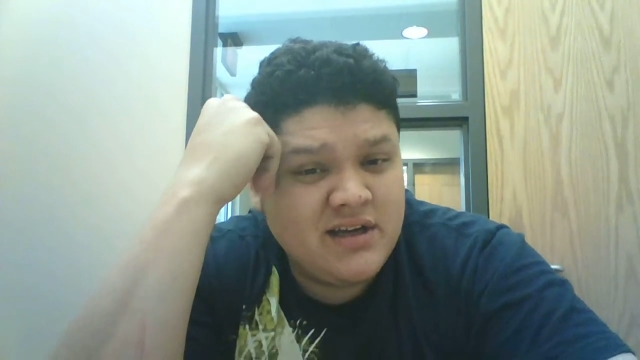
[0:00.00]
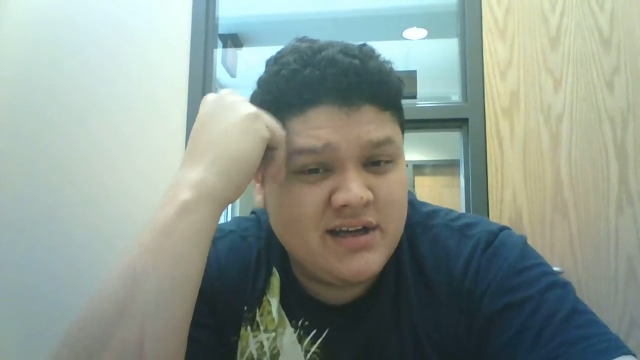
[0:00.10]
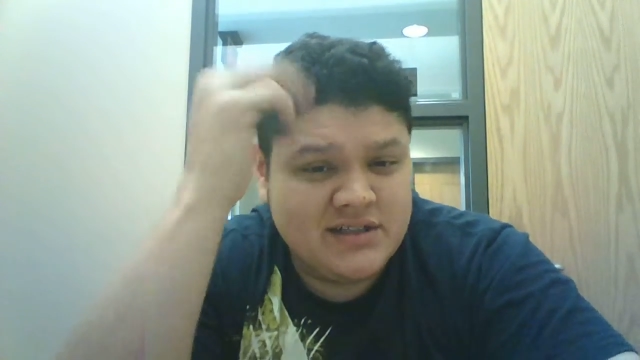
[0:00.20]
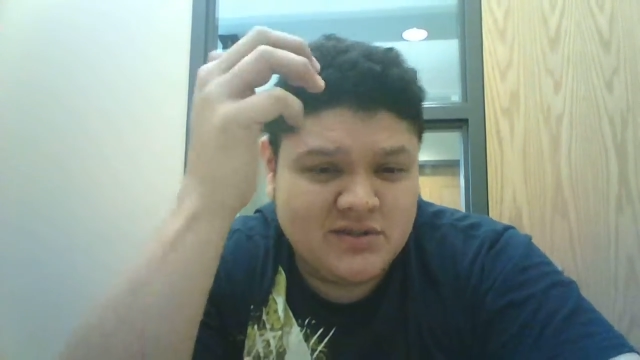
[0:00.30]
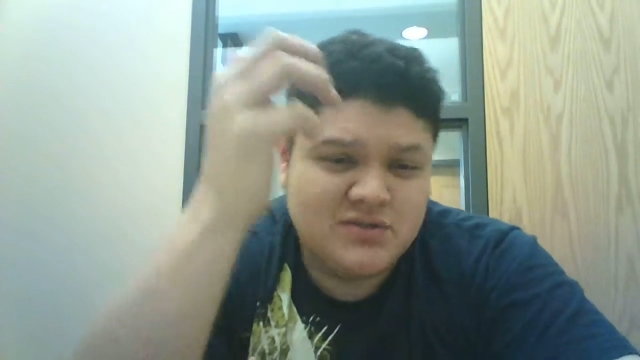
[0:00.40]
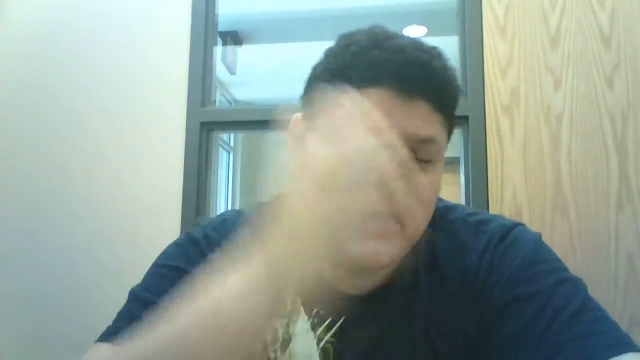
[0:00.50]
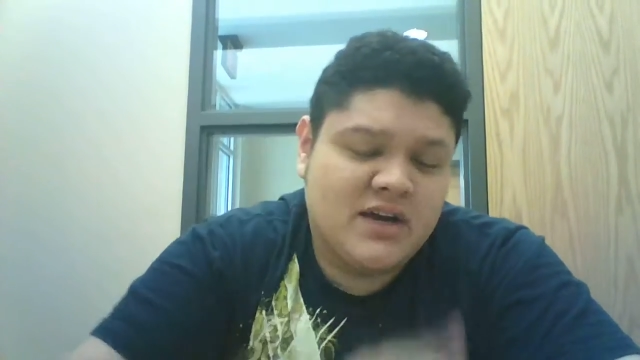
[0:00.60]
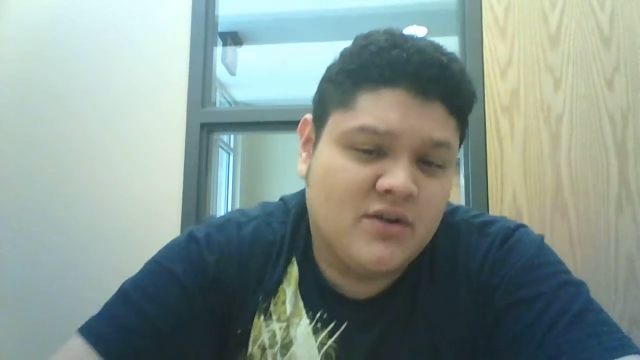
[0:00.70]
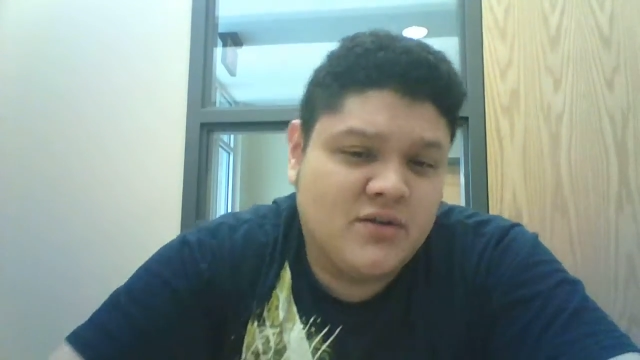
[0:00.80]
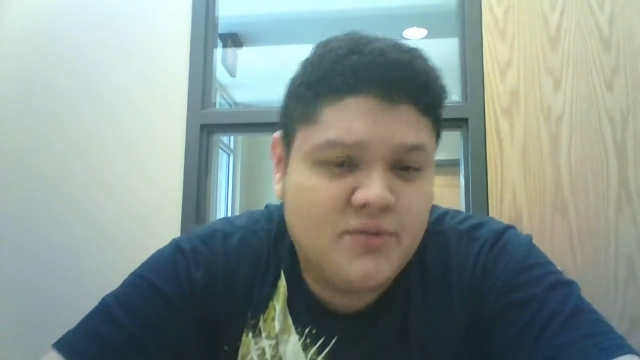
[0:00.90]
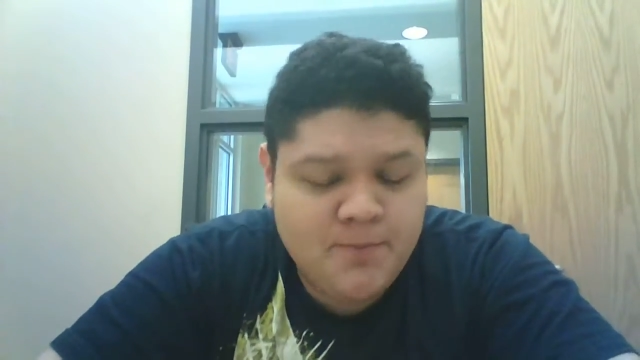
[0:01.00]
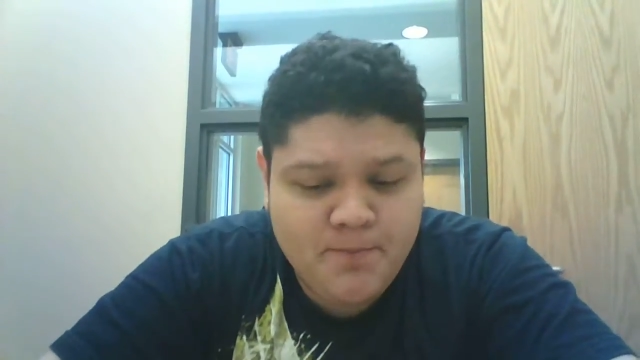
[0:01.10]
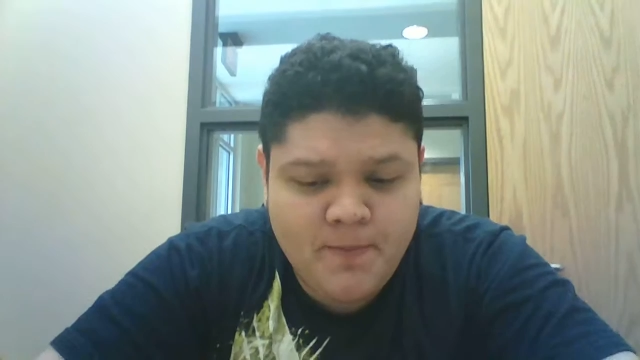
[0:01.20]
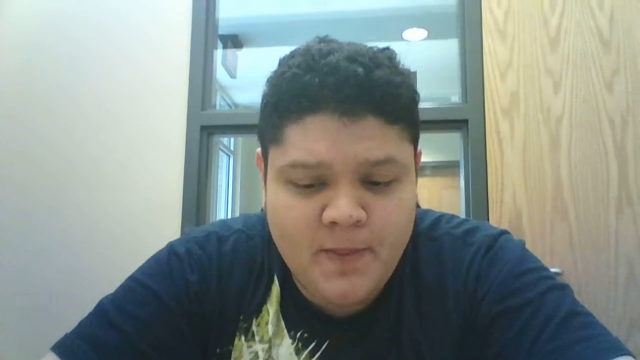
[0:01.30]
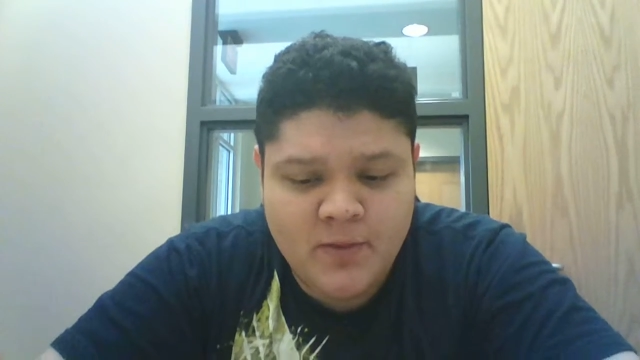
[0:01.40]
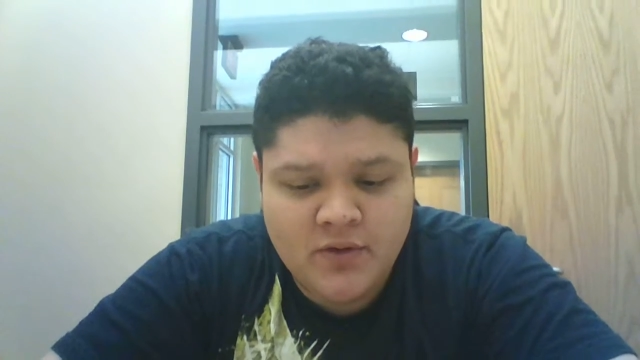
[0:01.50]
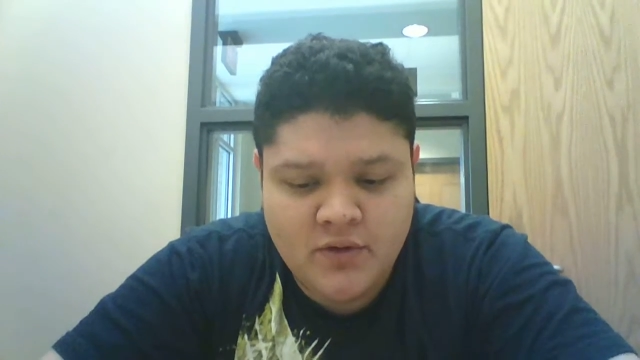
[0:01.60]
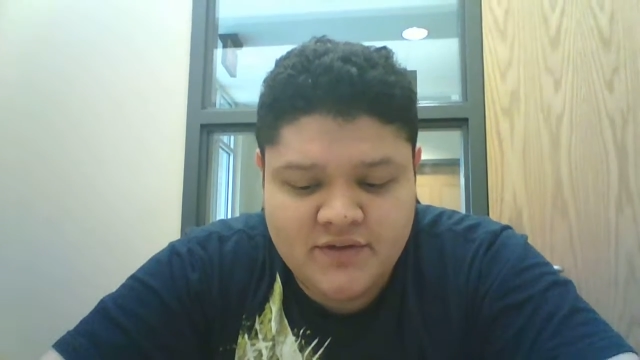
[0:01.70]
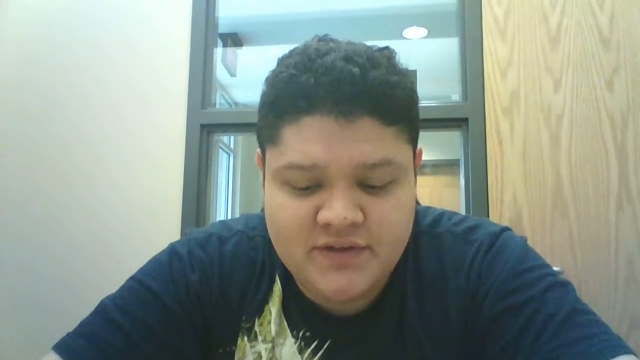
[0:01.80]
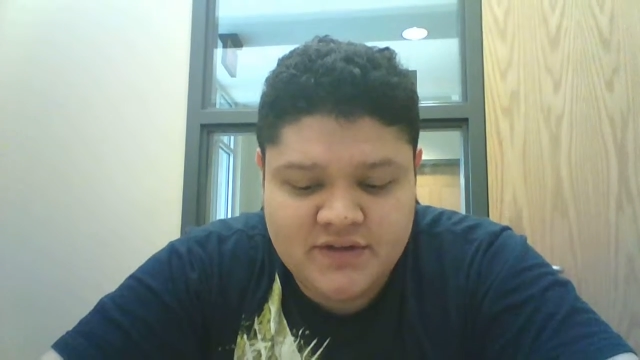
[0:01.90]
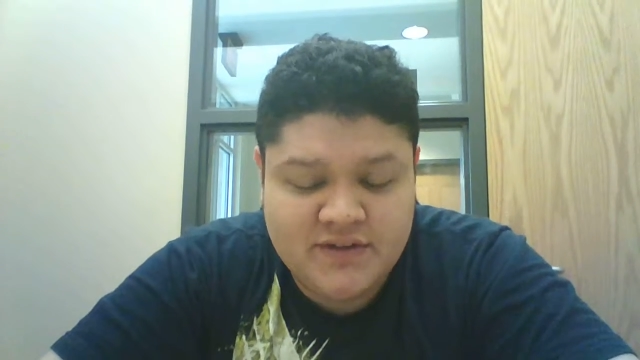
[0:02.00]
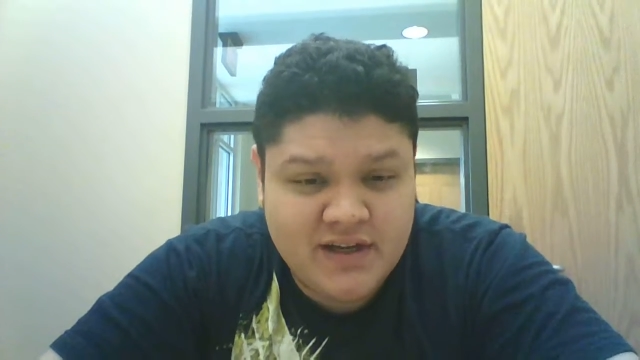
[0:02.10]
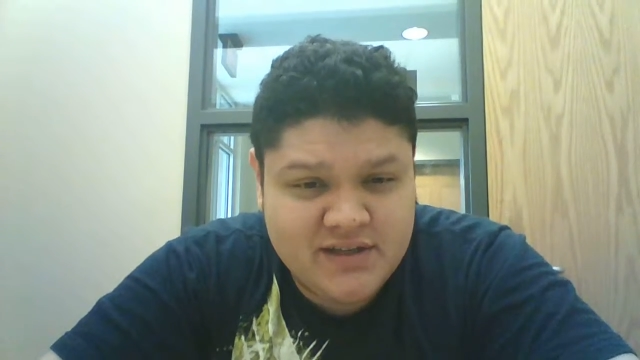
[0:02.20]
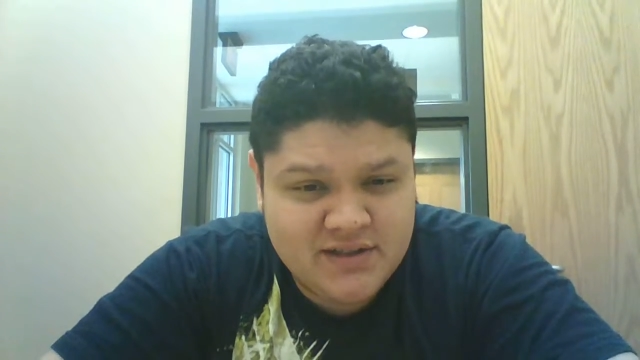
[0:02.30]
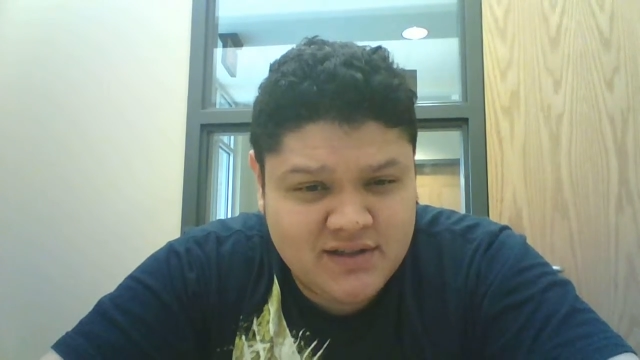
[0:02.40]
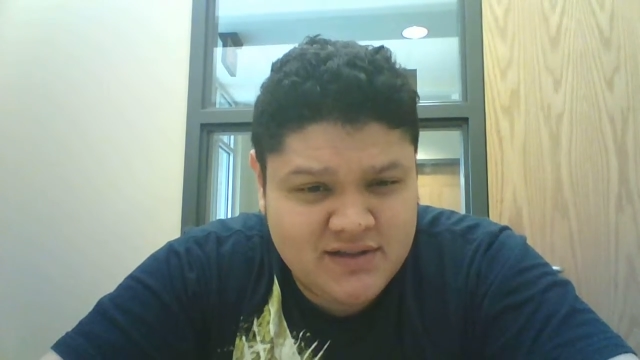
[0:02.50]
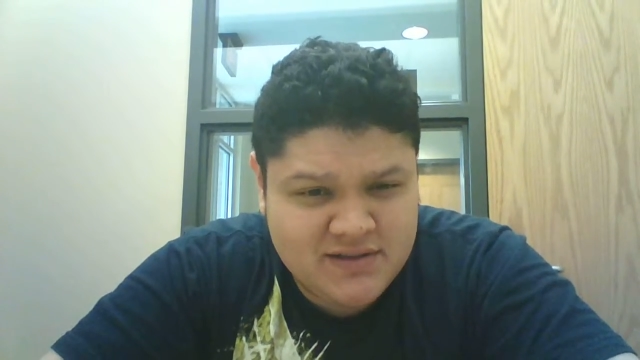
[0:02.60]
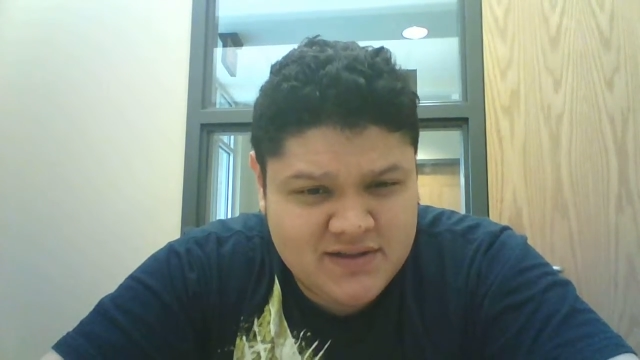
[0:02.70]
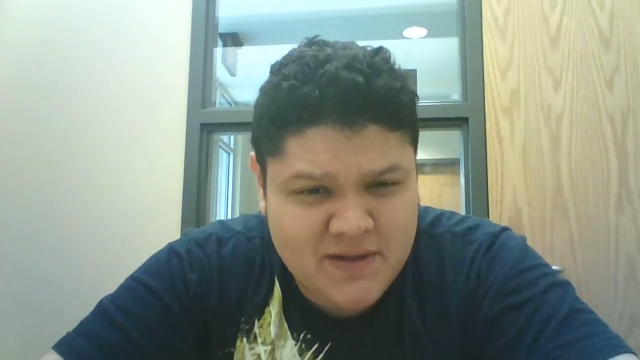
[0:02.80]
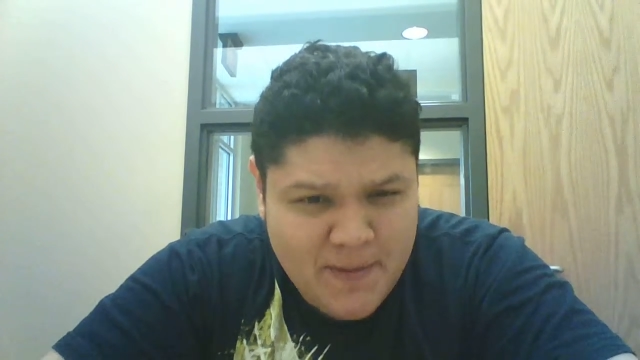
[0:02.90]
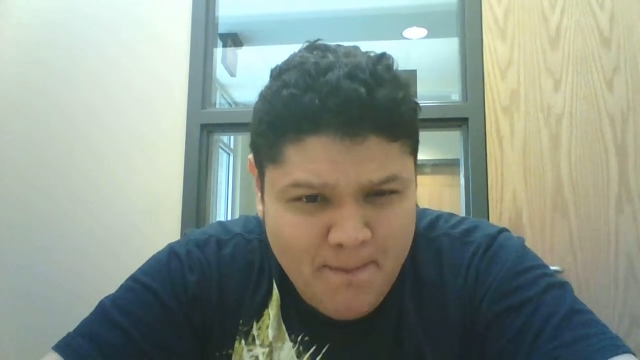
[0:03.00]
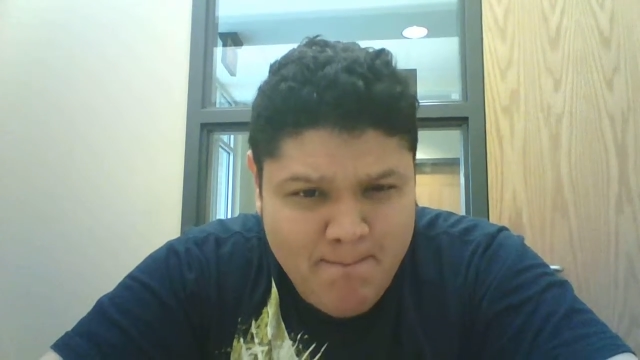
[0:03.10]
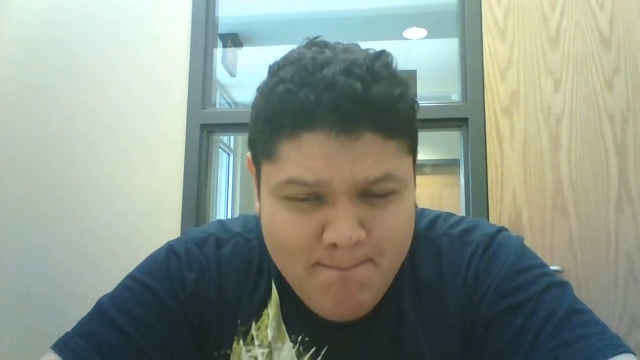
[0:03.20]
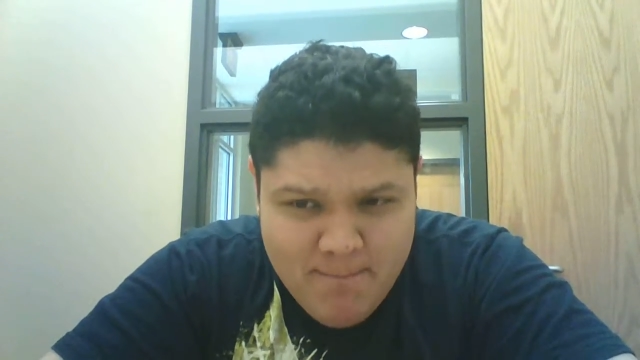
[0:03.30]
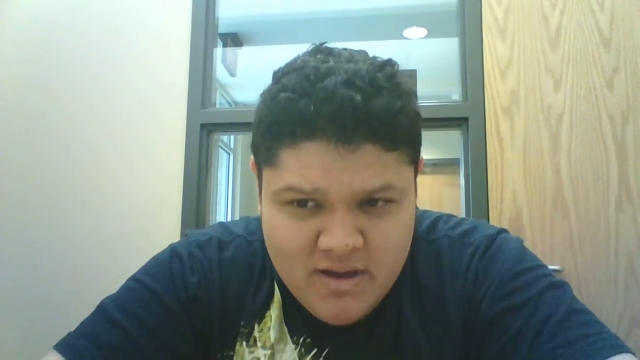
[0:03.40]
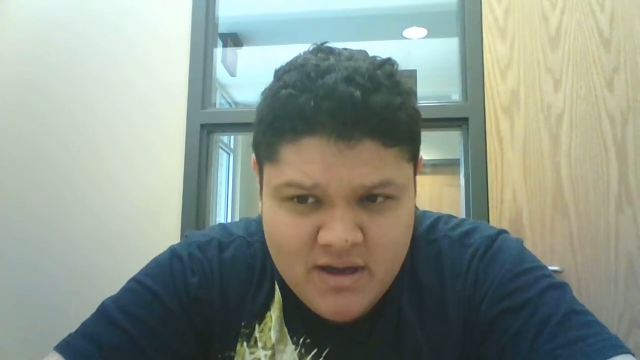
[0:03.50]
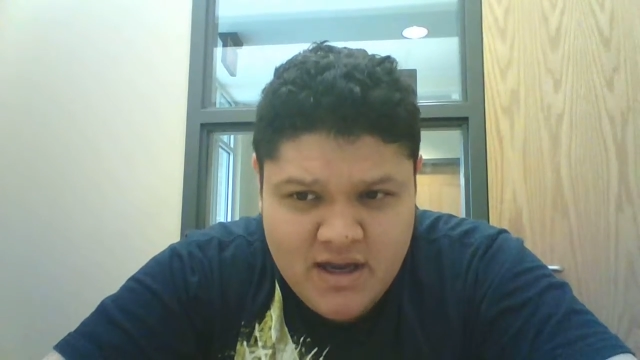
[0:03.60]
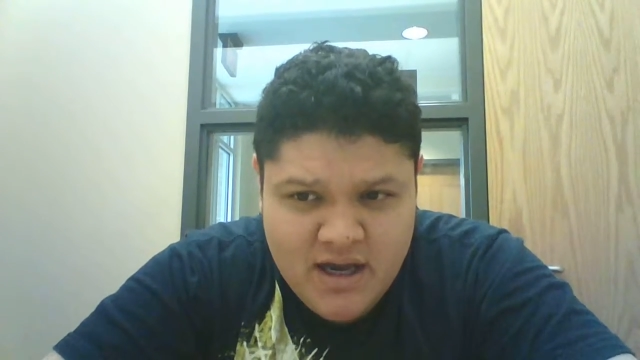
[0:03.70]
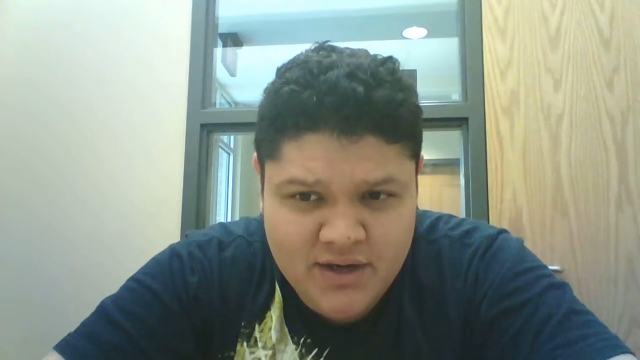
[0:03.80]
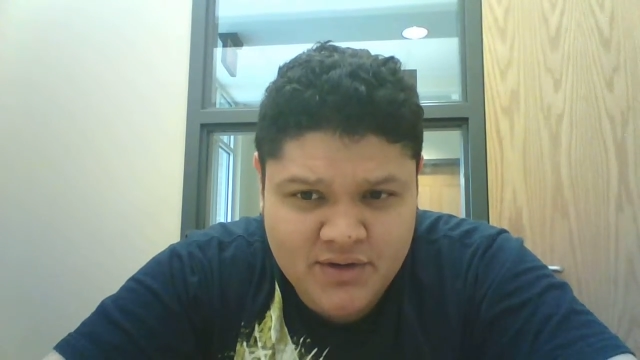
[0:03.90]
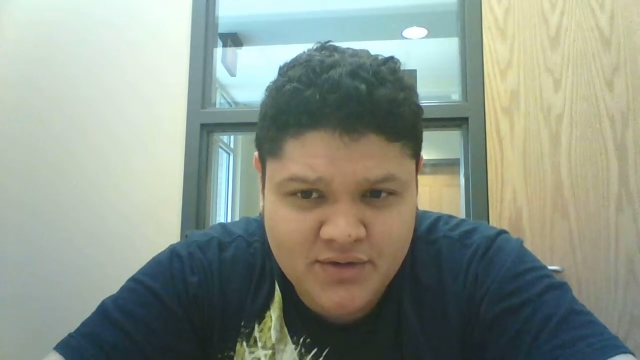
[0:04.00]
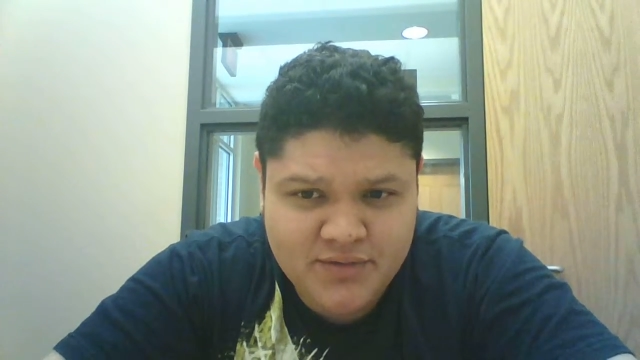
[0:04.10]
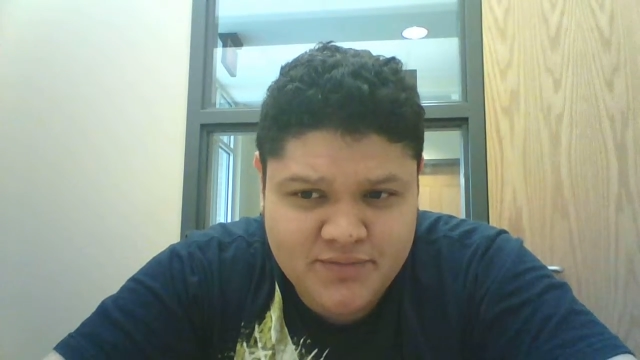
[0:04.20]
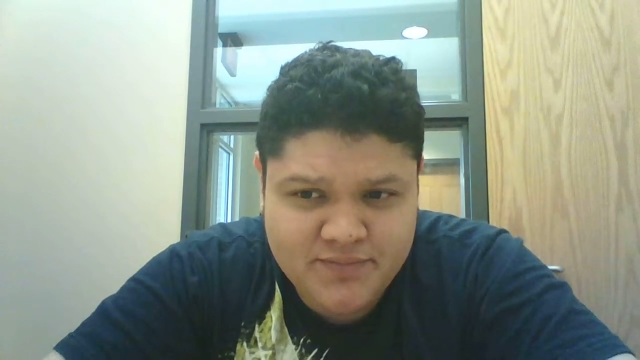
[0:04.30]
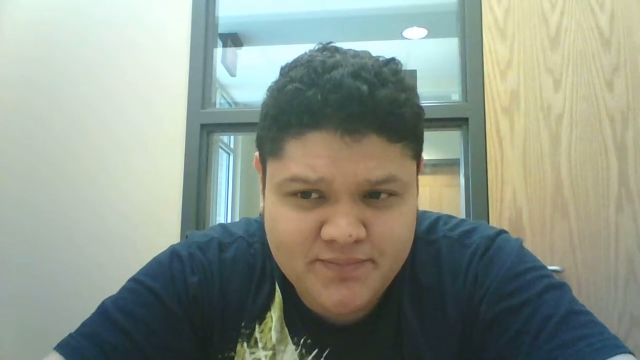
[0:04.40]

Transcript: and those kind of existentialist kind of